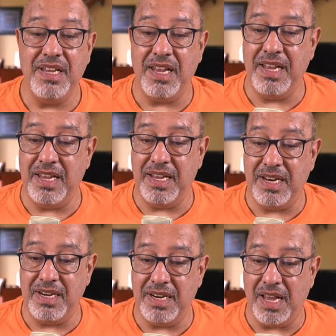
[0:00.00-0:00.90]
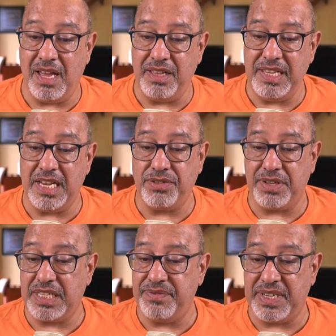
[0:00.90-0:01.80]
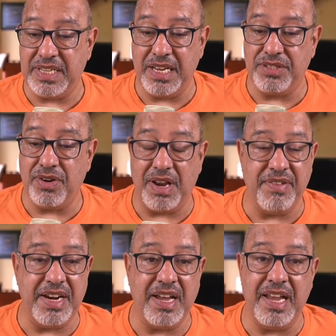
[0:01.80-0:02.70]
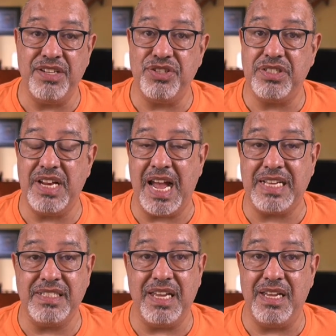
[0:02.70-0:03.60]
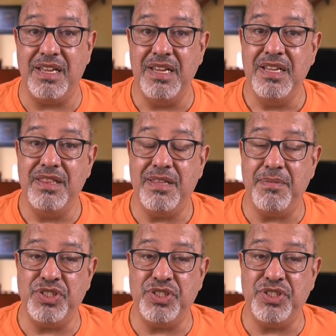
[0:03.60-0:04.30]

in Diaz Ordaz, Versalles, or Lavena and just asking the